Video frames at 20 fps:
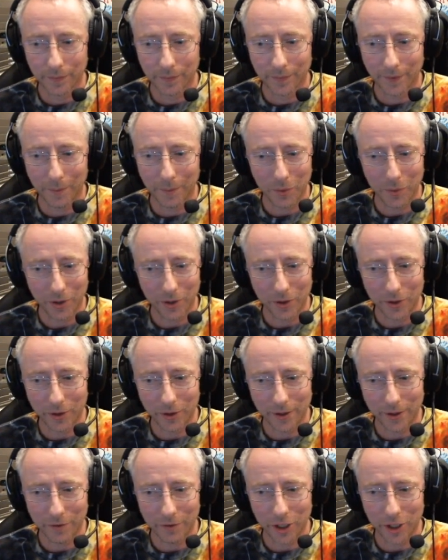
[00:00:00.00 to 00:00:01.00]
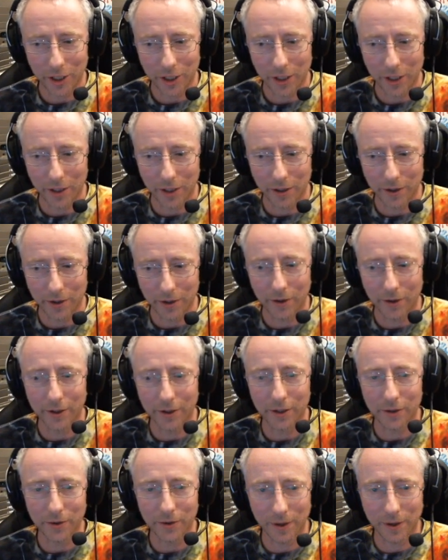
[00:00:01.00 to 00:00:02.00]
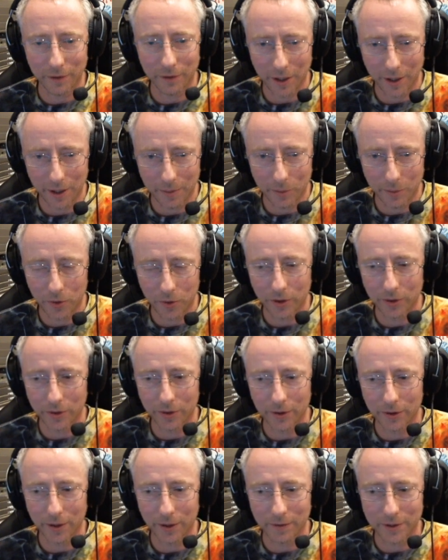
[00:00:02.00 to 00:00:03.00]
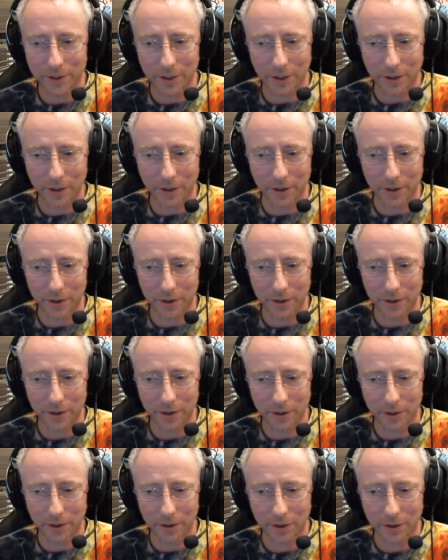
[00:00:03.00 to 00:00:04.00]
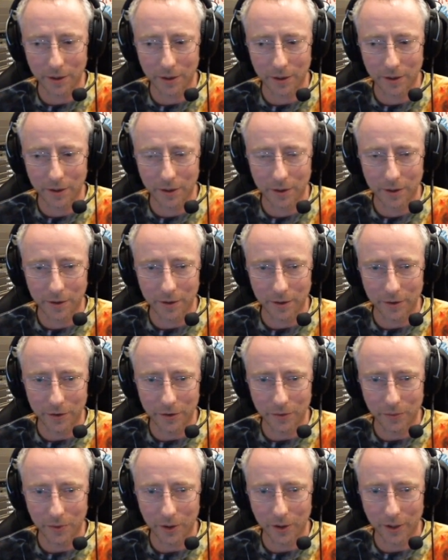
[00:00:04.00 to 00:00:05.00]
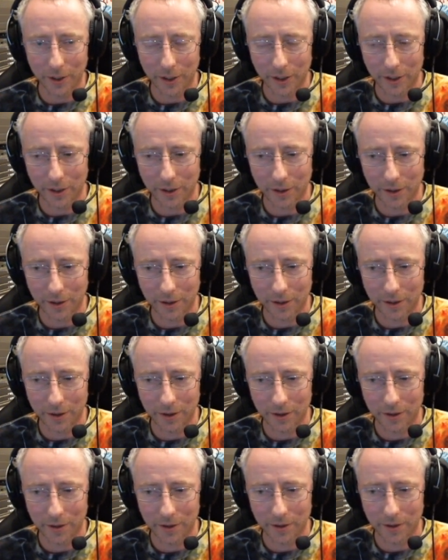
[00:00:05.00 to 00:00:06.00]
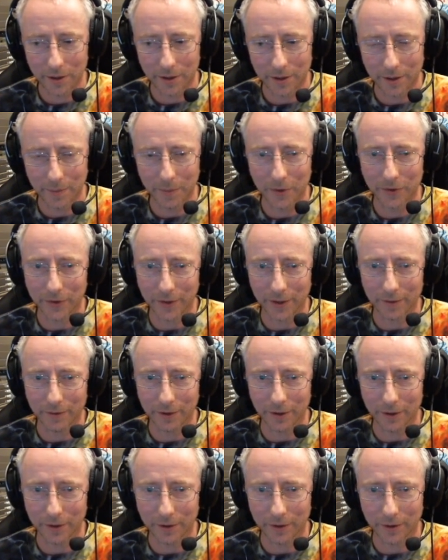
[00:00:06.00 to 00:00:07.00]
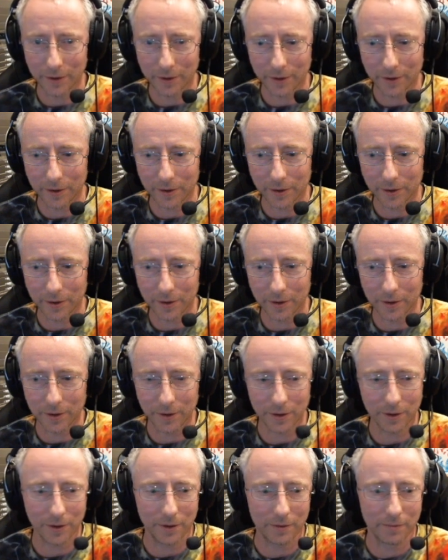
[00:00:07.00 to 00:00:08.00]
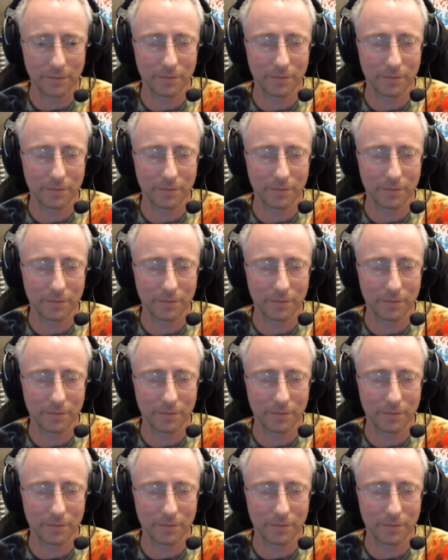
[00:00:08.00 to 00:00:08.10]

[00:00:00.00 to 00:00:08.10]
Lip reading: I'm pretty sure they have Chain Gang. Oh, they do have a Kymor. Do they have a second? There's a Ronnie. They must have another. Oh.